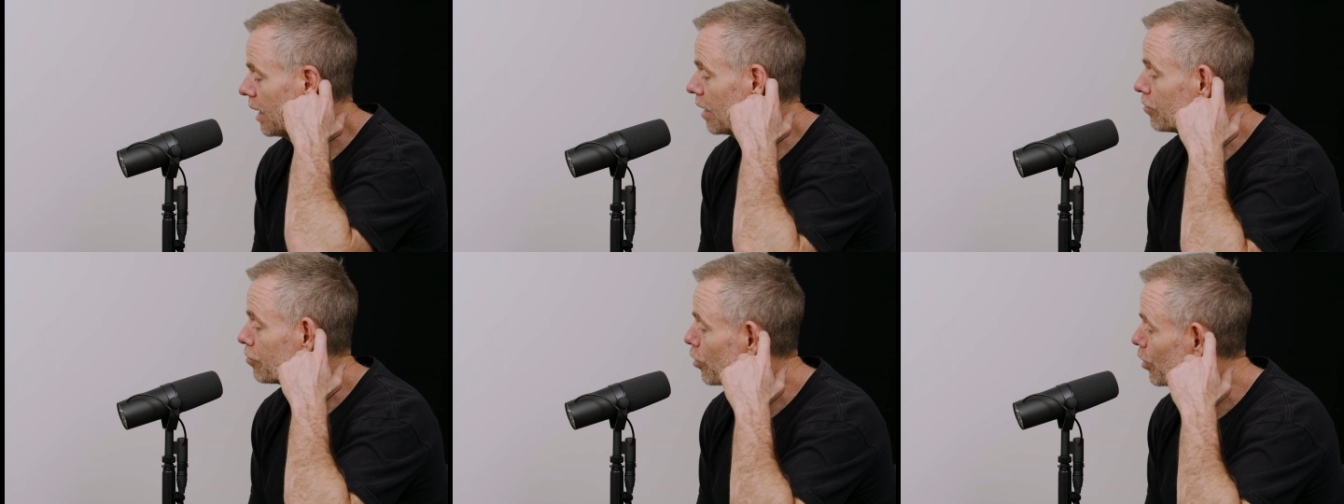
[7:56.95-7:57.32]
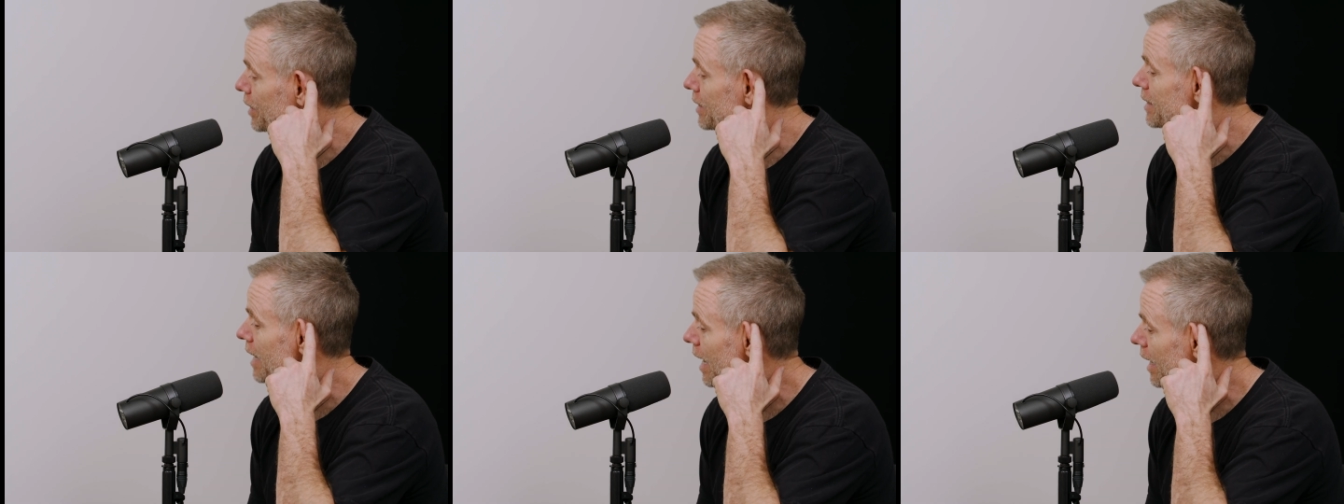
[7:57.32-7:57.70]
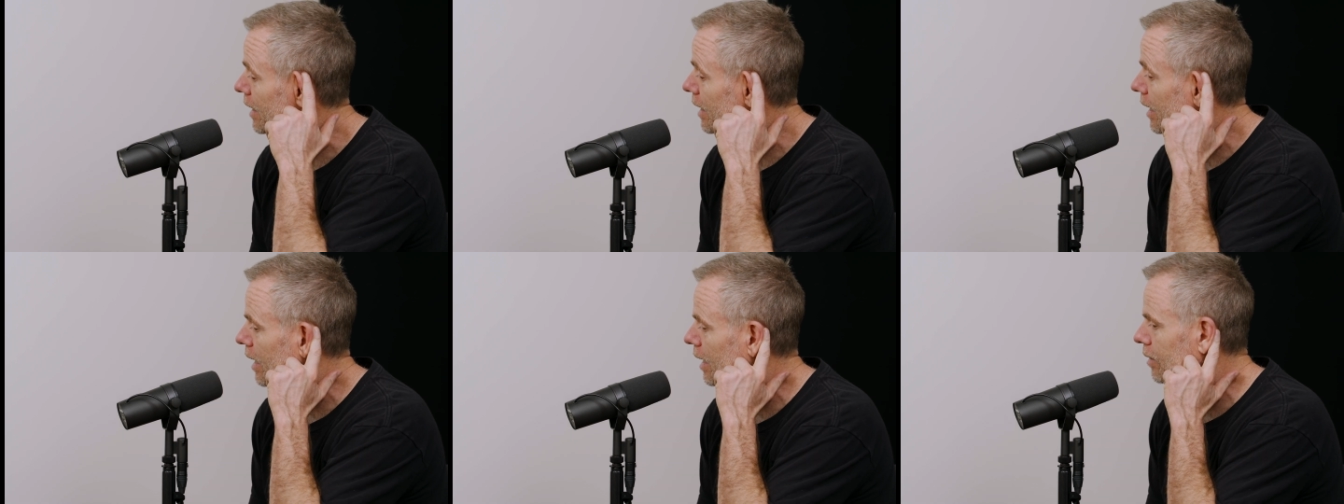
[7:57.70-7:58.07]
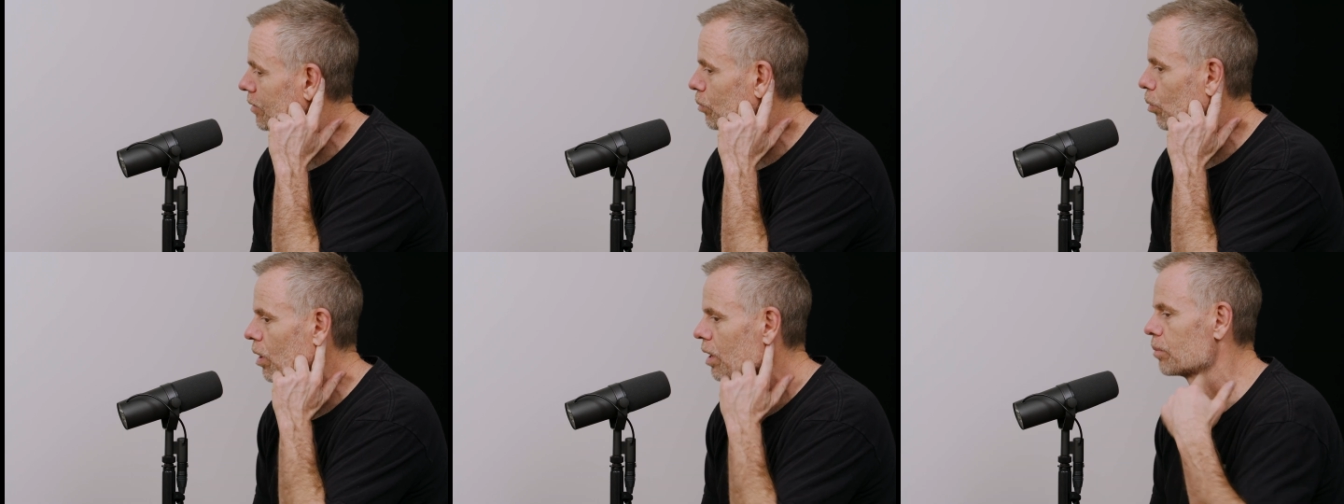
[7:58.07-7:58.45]
And for a
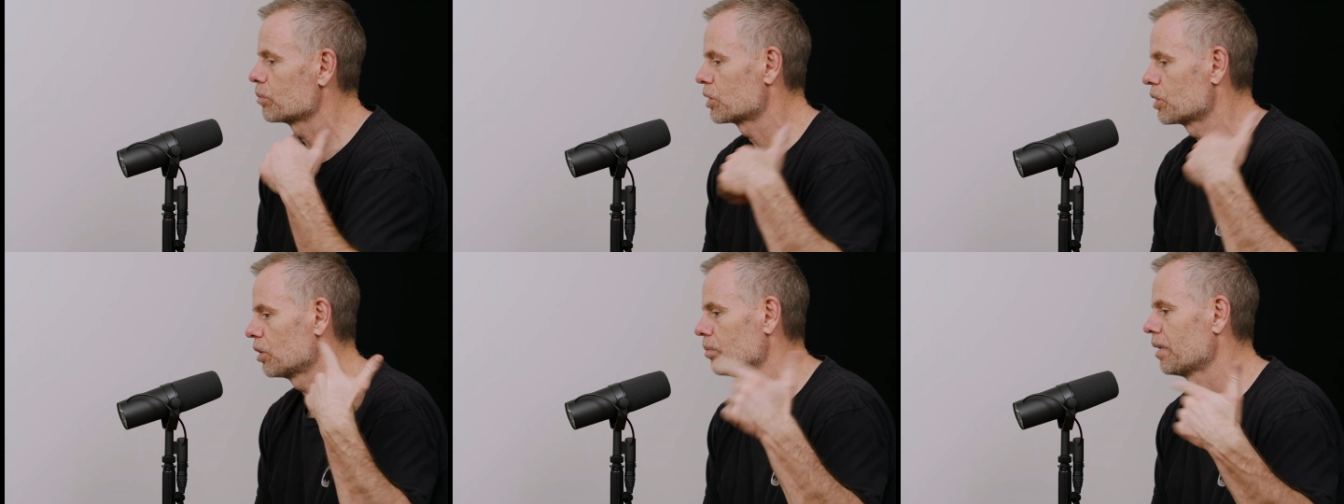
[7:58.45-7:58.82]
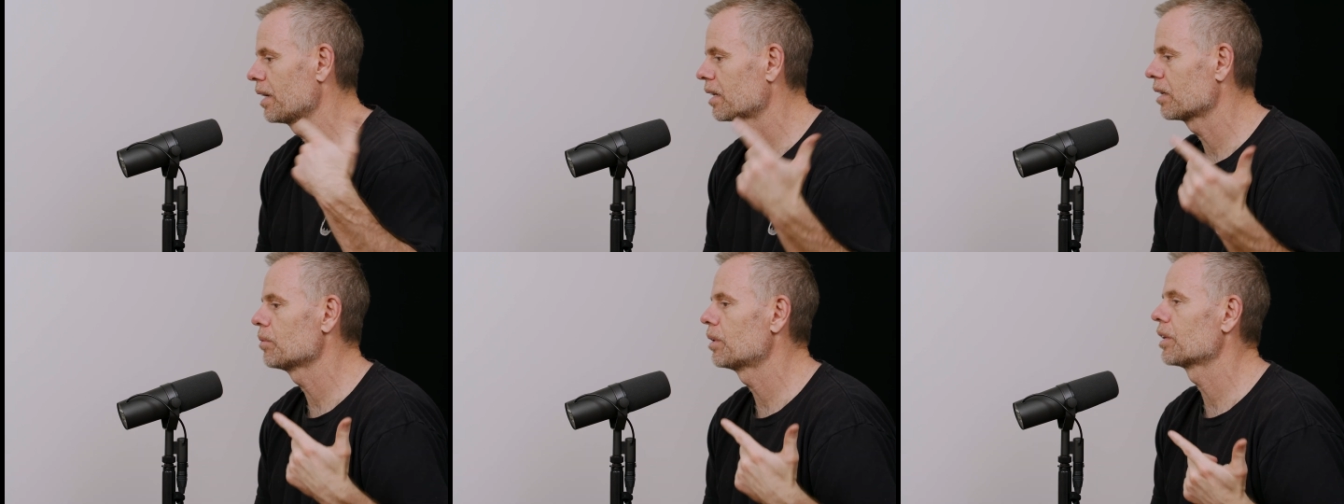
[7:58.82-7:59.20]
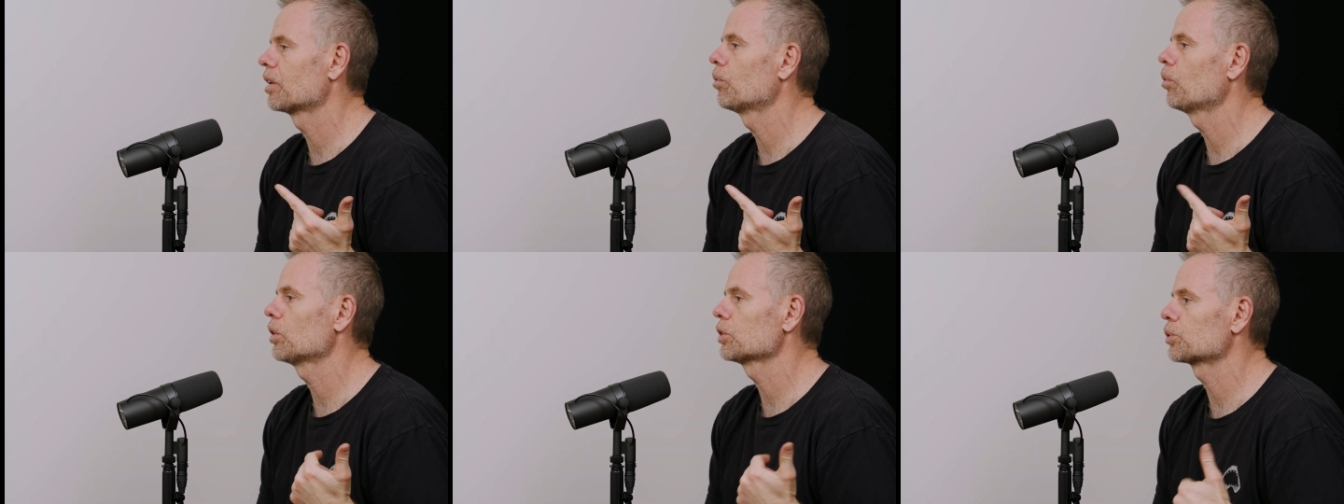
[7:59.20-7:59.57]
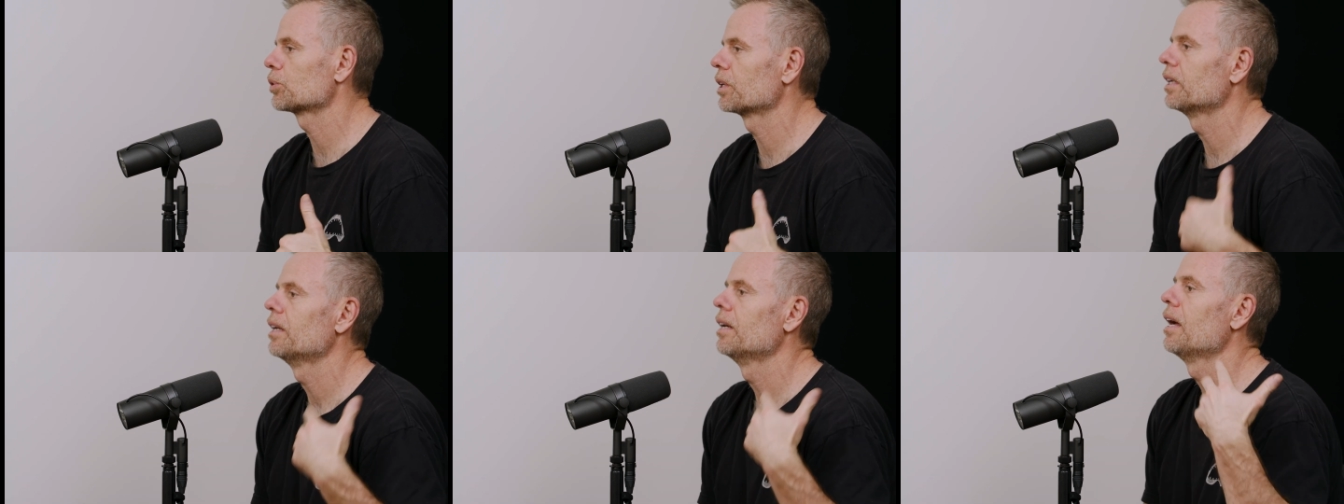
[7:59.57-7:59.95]
decade, while I'm still making money on Wall
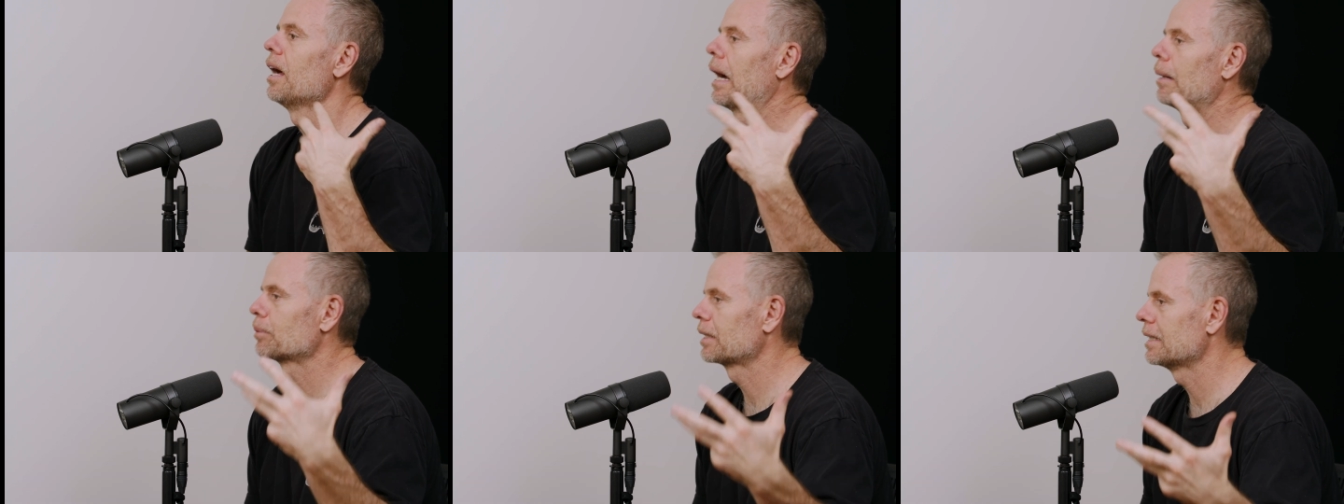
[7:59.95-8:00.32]
Street, I'm